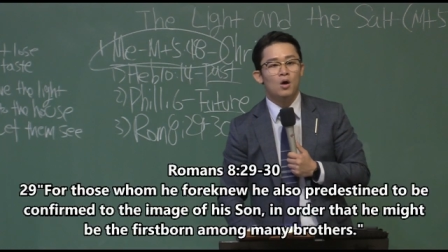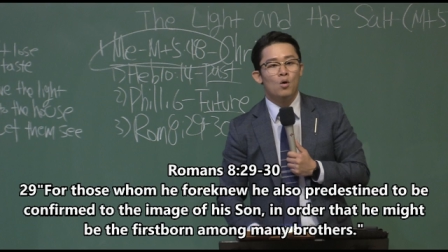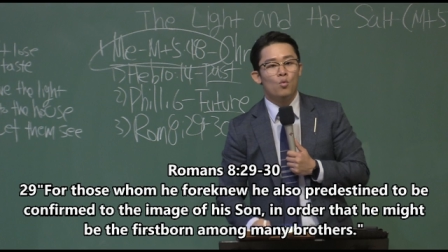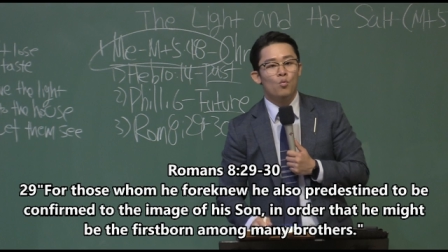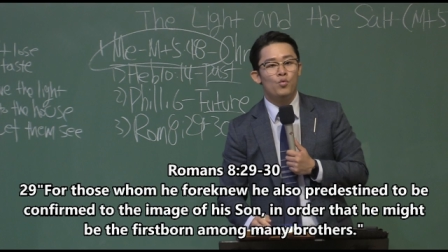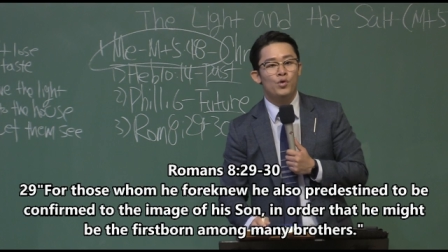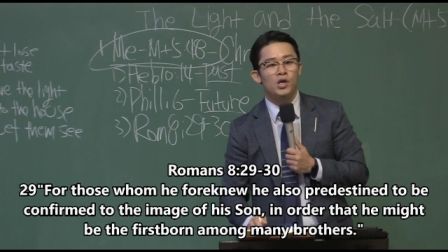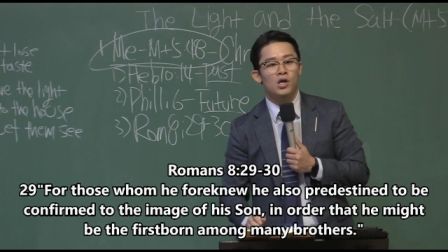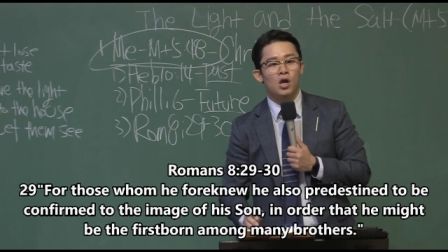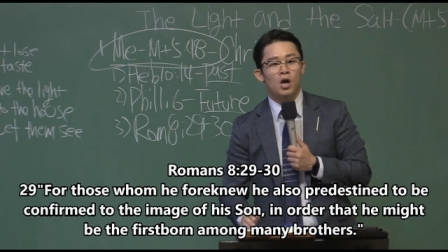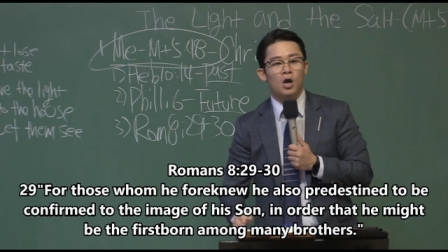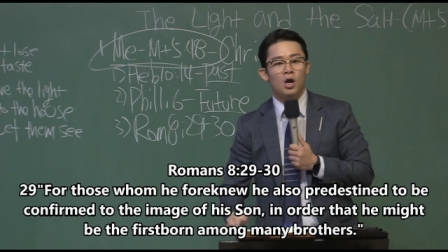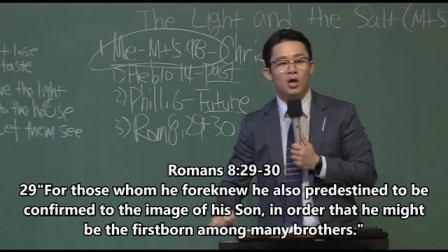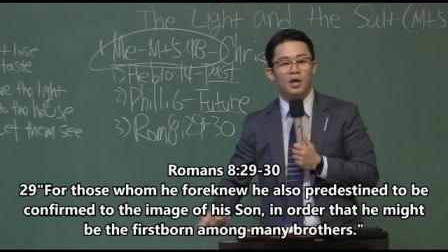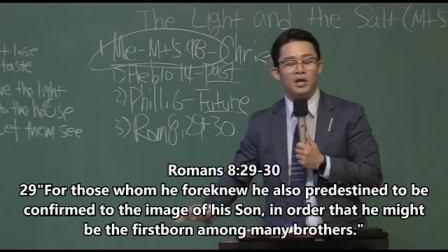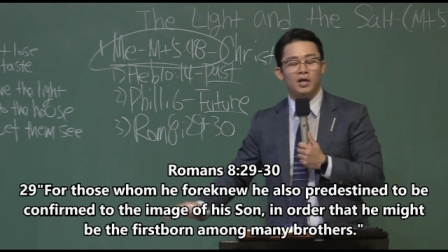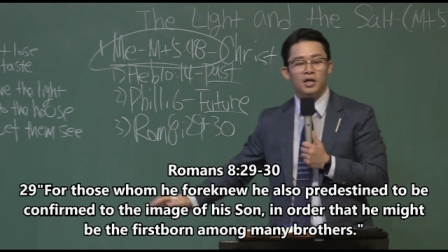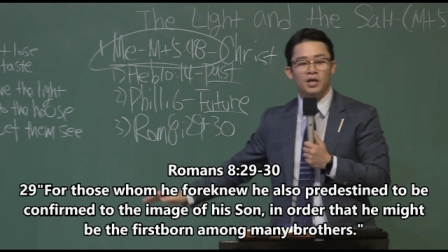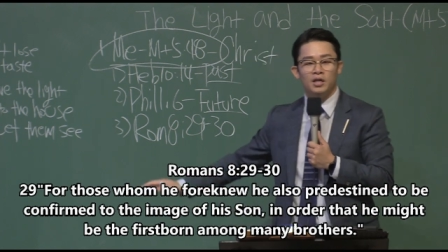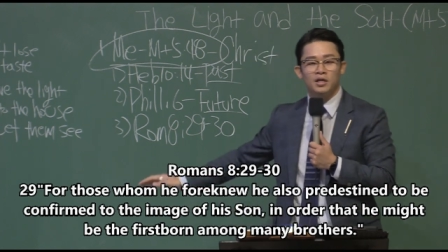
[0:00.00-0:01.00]
We are
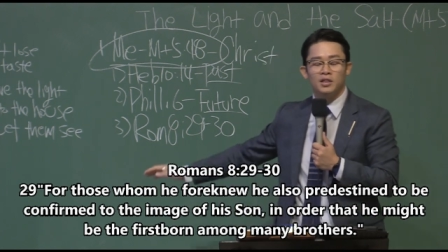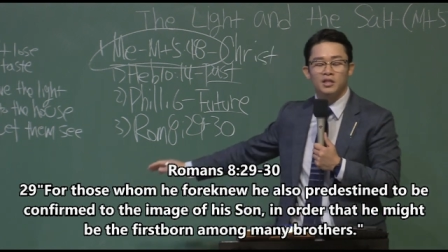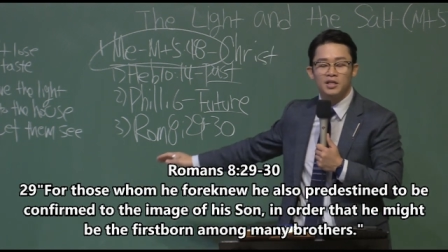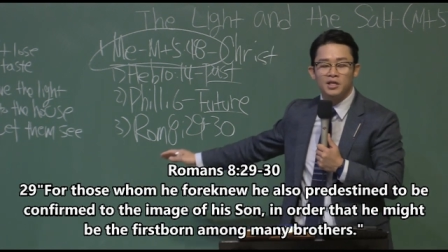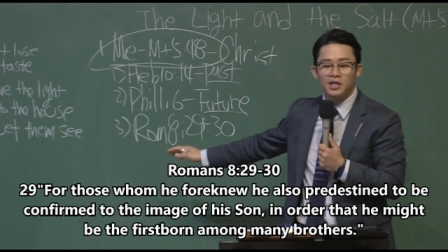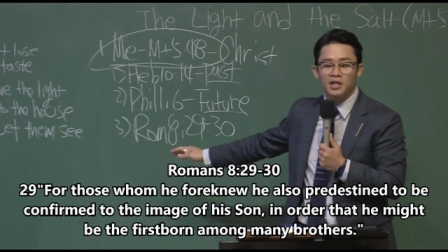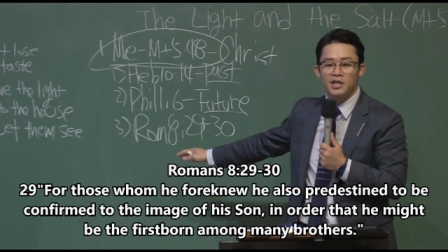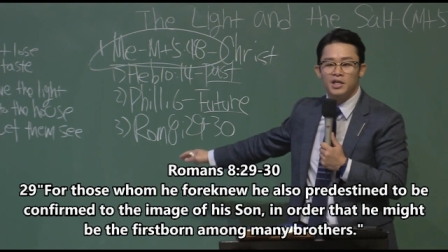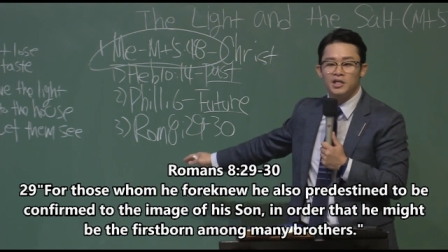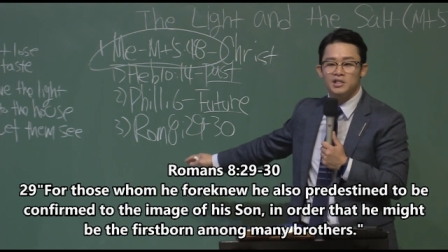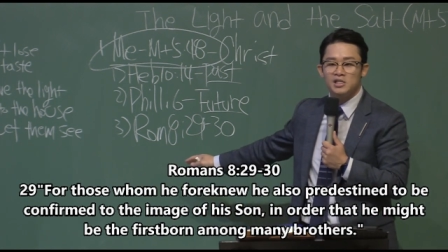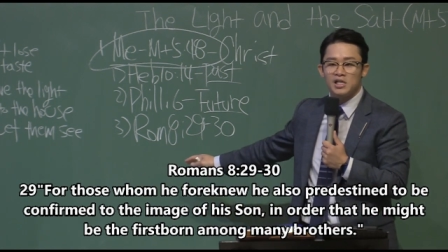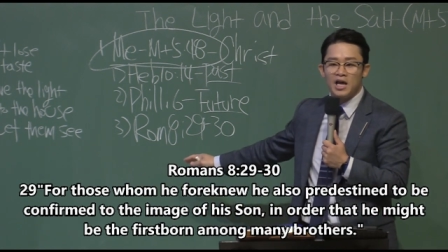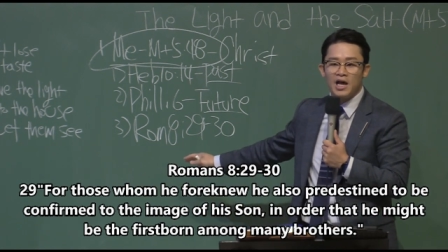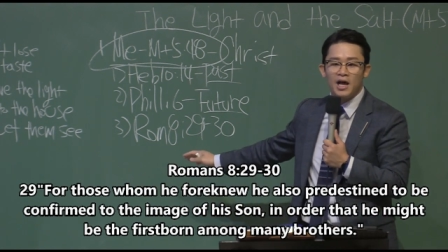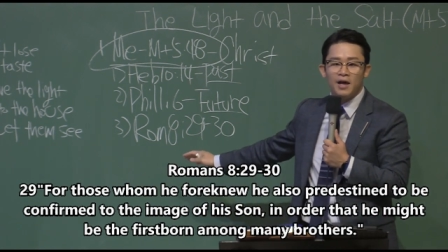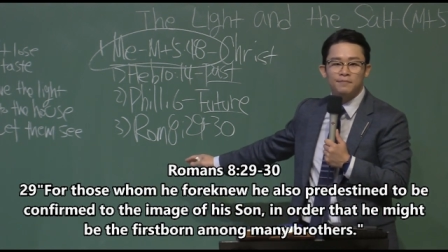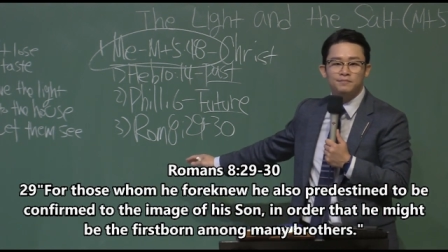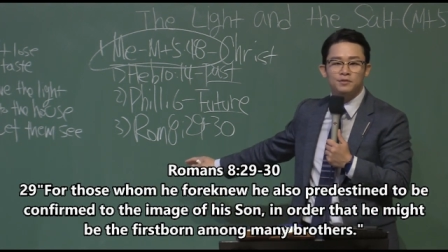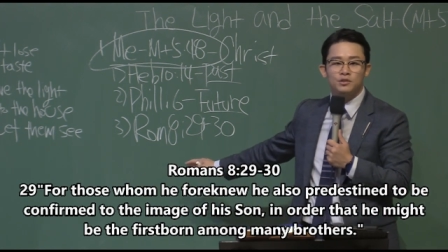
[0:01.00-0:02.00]
in His
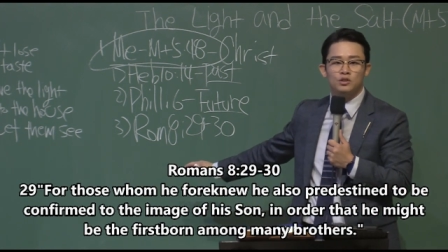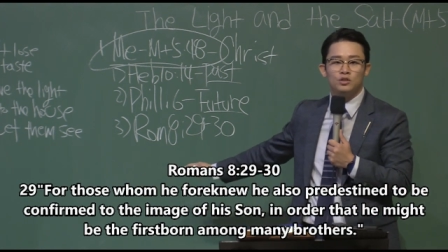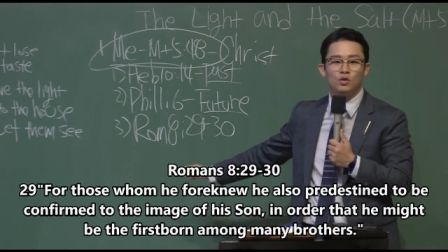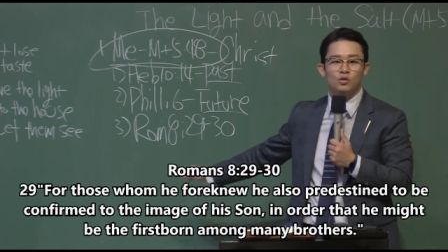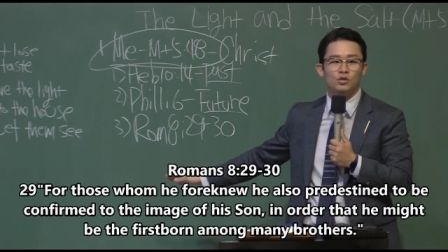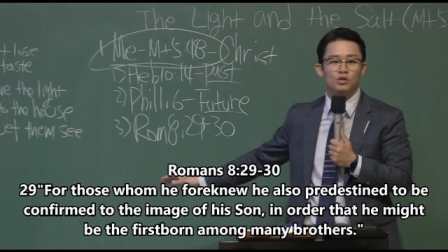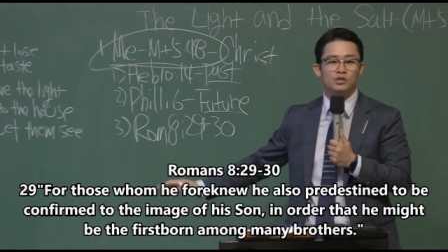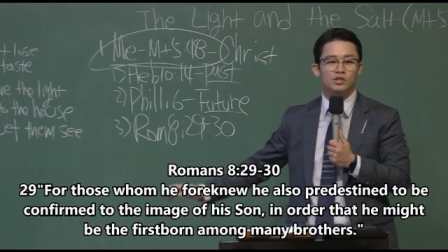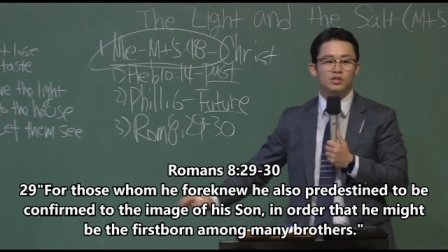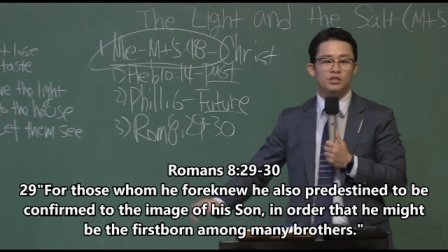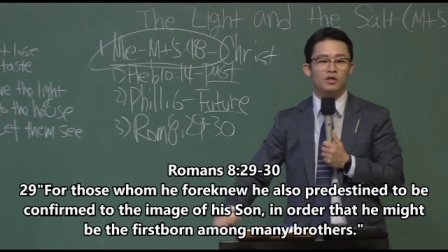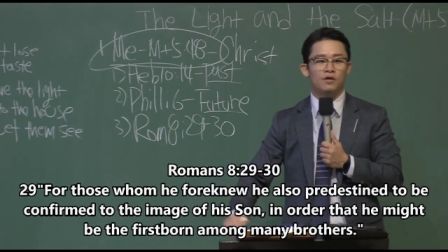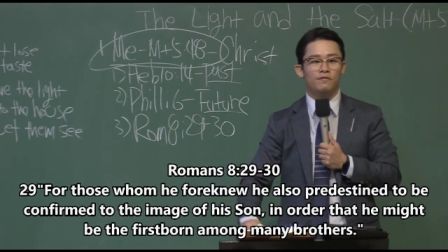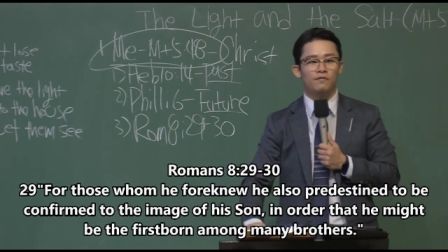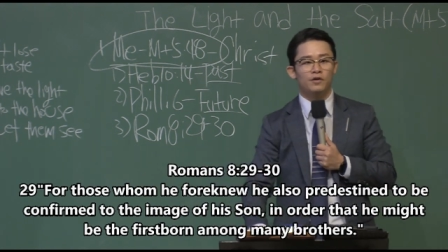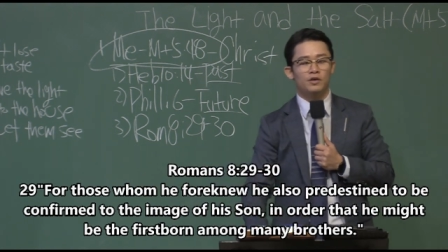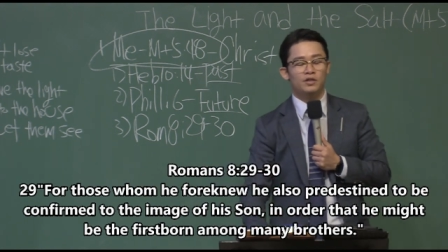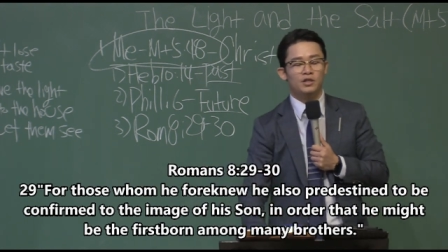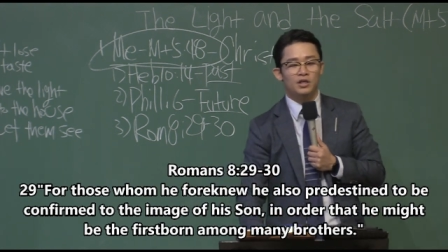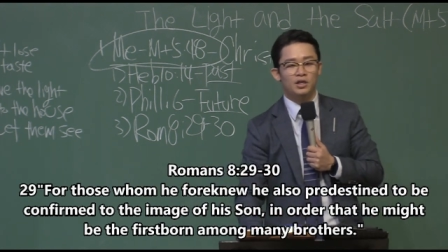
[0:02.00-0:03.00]
absolute
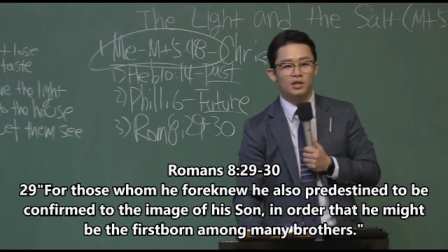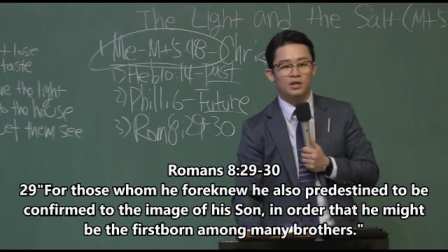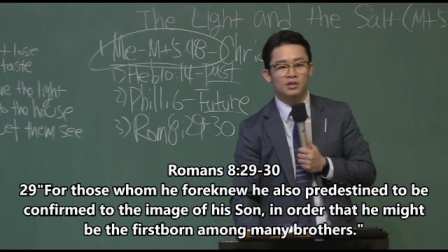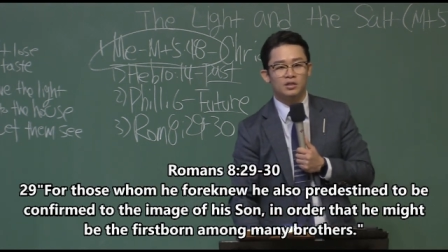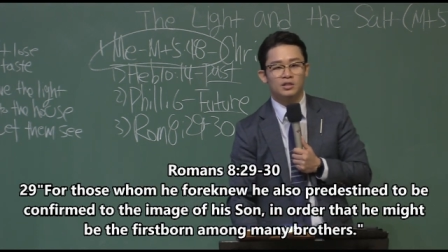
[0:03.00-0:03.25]
sovereignty.